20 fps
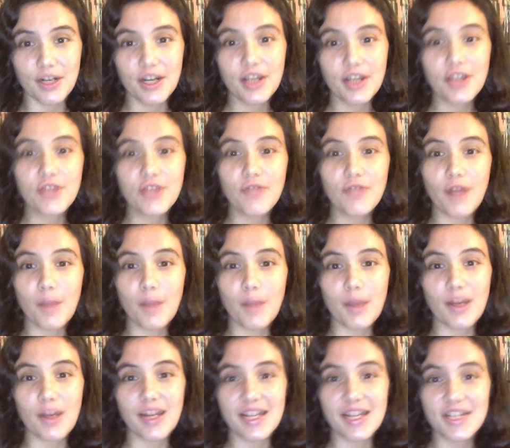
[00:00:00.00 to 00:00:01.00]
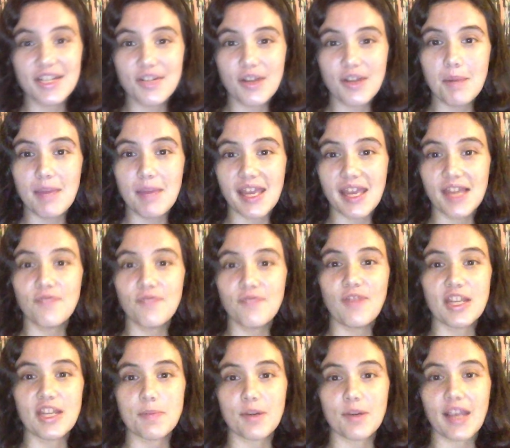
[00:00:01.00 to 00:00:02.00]
you can follow me on Instagram and
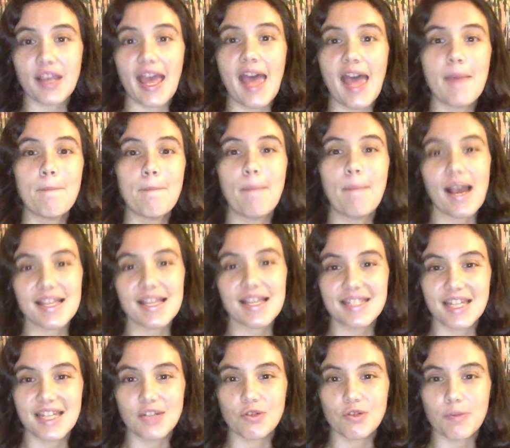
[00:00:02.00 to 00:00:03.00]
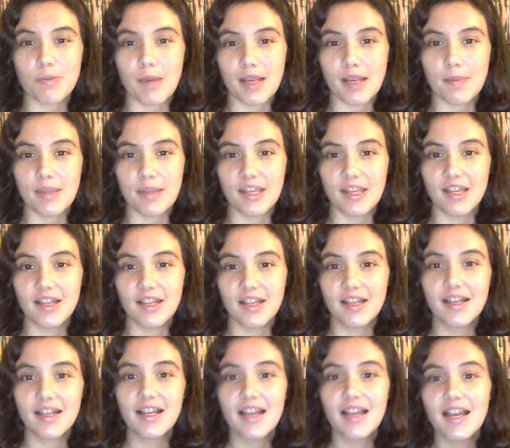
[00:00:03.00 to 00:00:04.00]
Facebook at Backstage with Becca B.
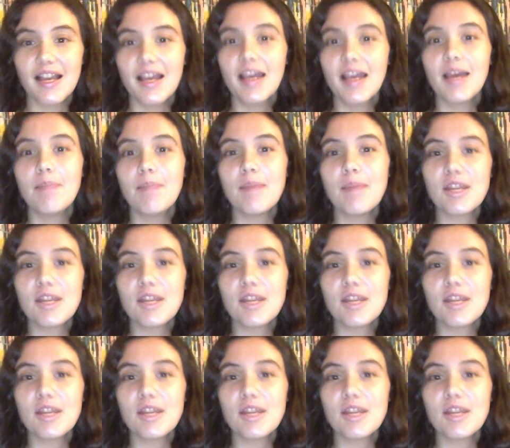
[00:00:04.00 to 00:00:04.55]
Make